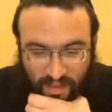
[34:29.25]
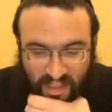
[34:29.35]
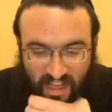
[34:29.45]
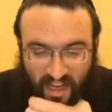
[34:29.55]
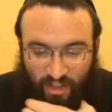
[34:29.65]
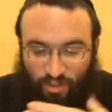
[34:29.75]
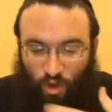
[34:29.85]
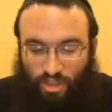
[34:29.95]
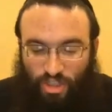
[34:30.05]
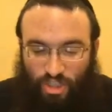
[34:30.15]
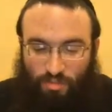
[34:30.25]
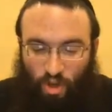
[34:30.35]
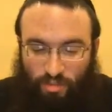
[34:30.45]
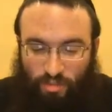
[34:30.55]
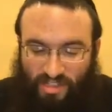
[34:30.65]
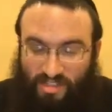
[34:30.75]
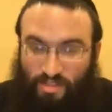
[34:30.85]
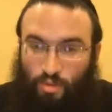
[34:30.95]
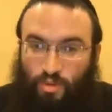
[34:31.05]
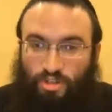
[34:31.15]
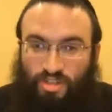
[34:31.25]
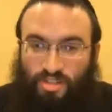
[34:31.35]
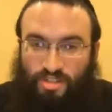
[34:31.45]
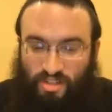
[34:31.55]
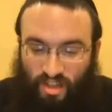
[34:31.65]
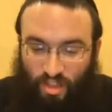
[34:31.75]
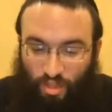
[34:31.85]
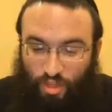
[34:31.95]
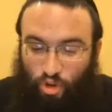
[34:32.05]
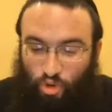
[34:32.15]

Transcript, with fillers: This is what we were just discussing.